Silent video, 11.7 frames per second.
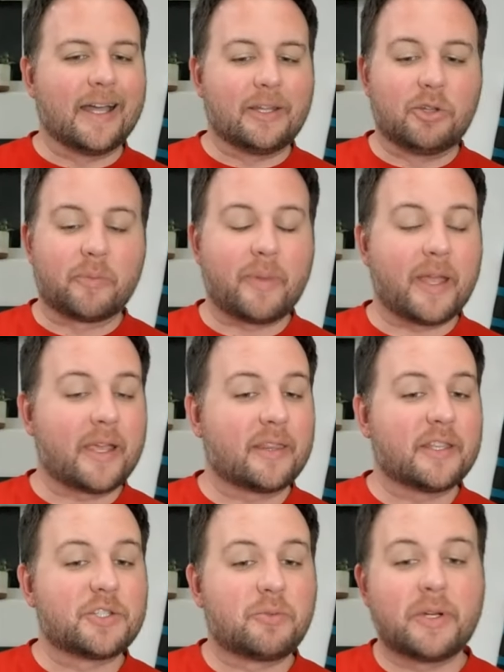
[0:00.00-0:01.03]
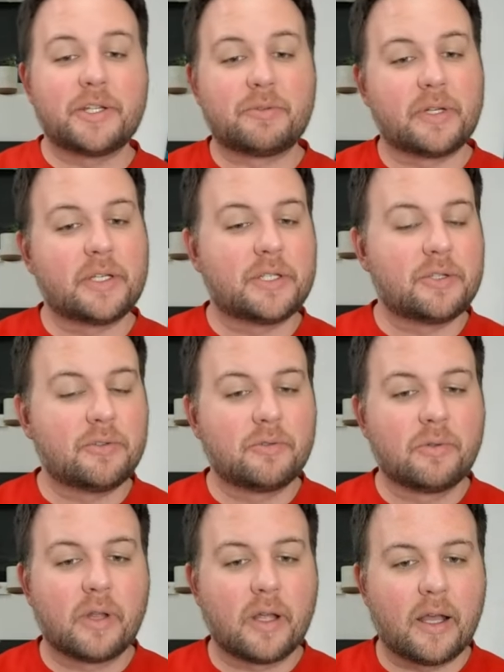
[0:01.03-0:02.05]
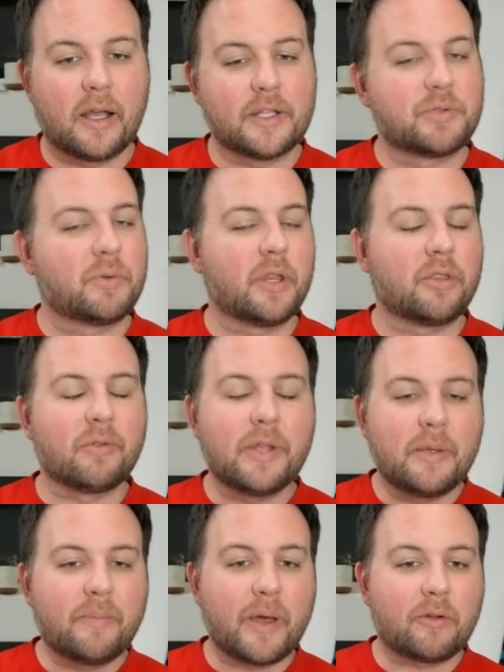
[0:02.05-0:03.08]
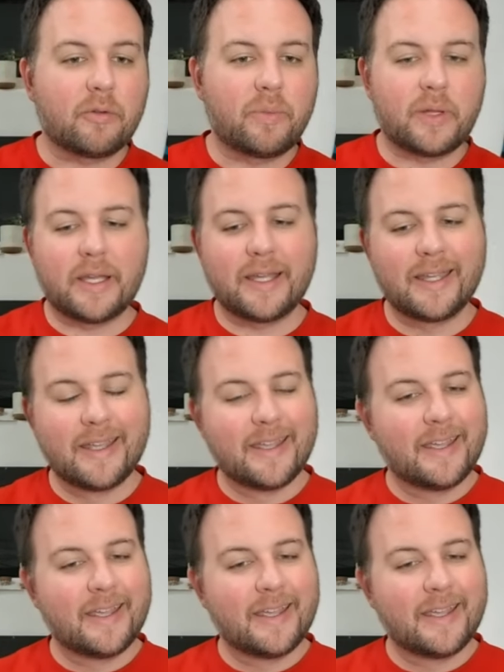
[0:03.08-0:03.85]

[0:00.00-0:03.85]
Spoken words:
look back at the 2022-23 power play,